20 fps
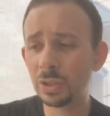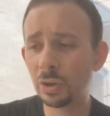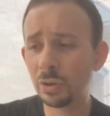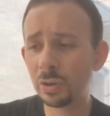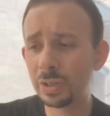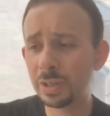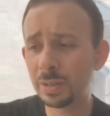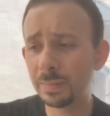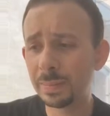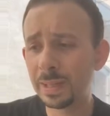
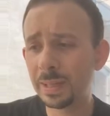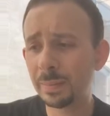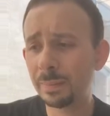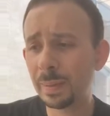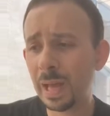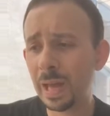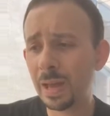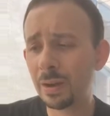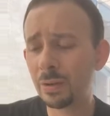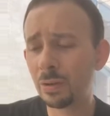started to be the
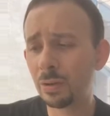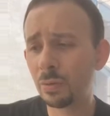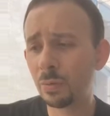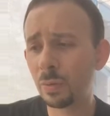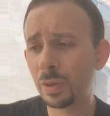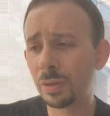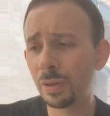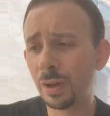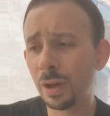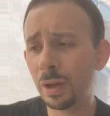pattern
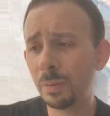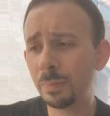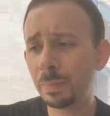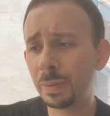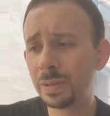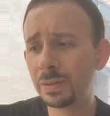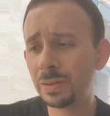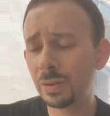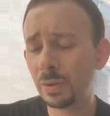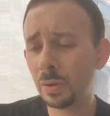with up
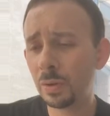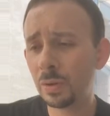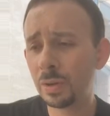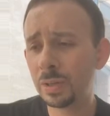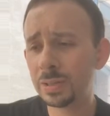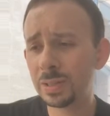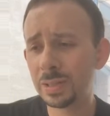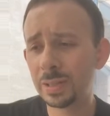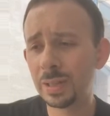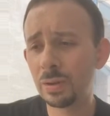into
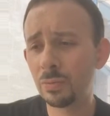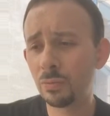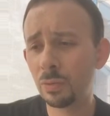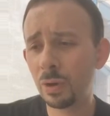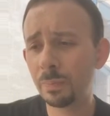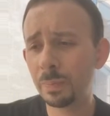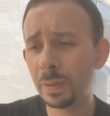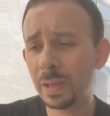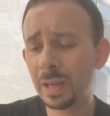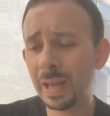earnings and then
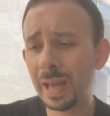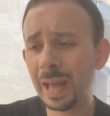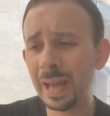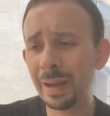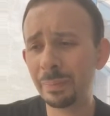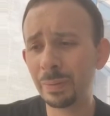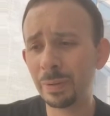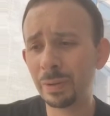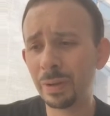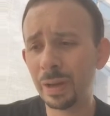ripping.
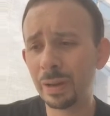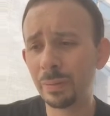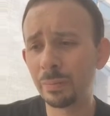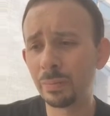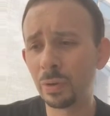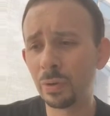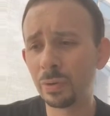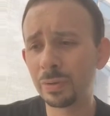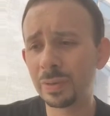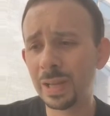Apple kind of
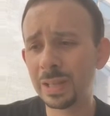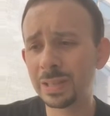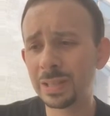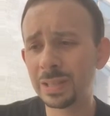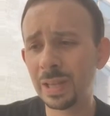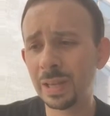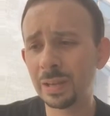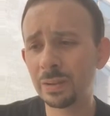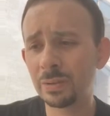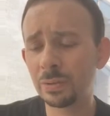broke that
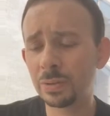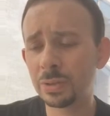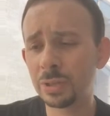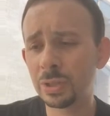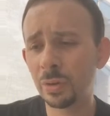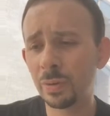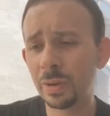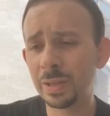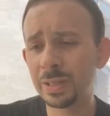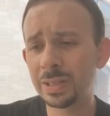cycle,
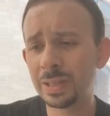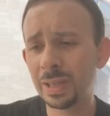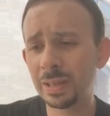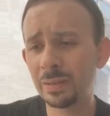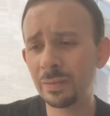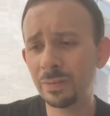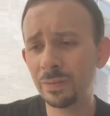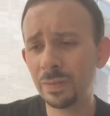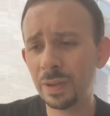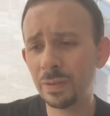so I'd say
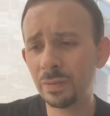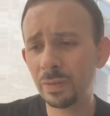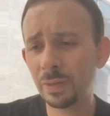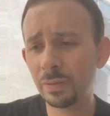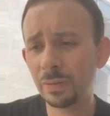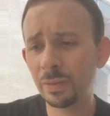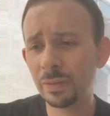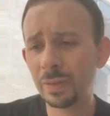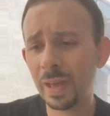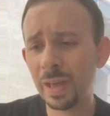the fever
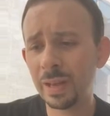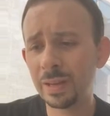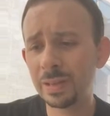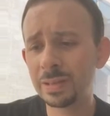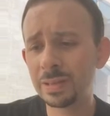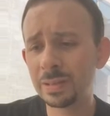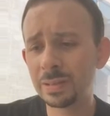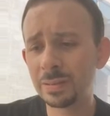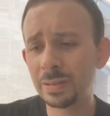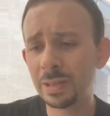for that
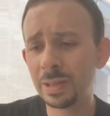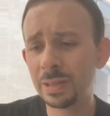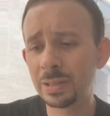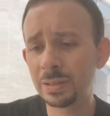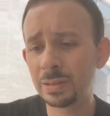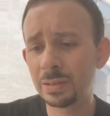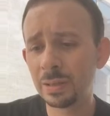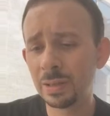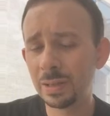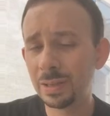
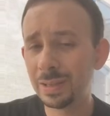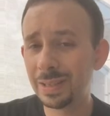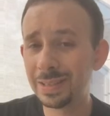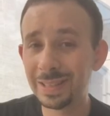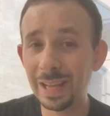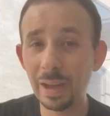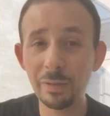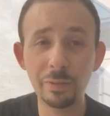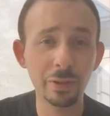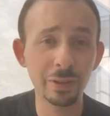is
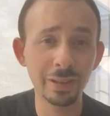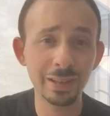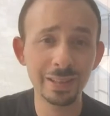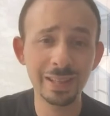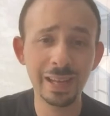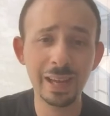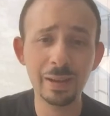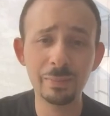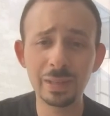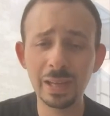definitely
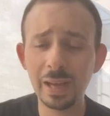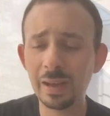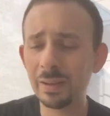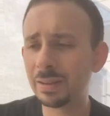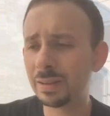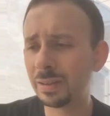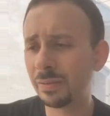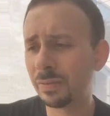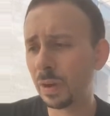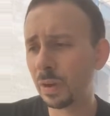tamped down
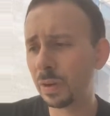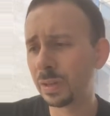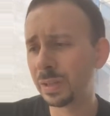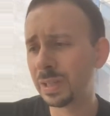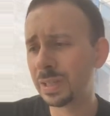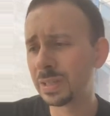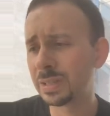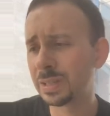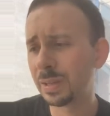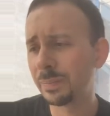at the very
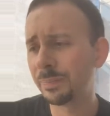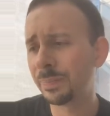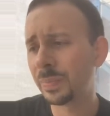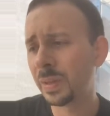least.